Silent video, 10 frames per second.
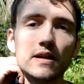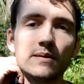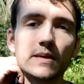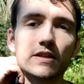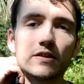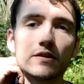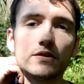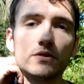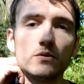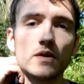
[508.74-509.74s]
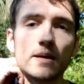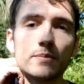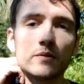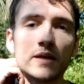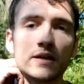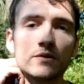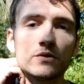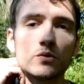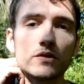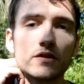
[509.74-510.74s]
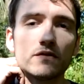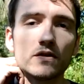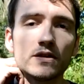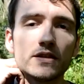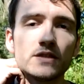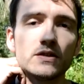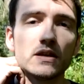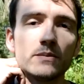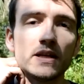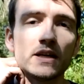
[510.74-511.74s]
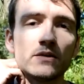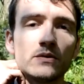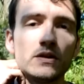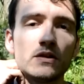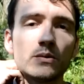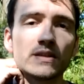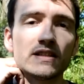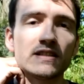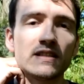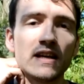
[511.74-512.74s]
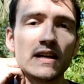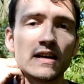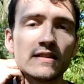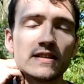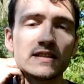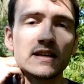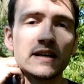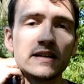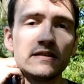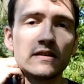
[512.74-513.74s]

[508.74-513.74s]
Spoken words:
And make sure to wrap around toward the front as you come down. You don't want to stay on the side.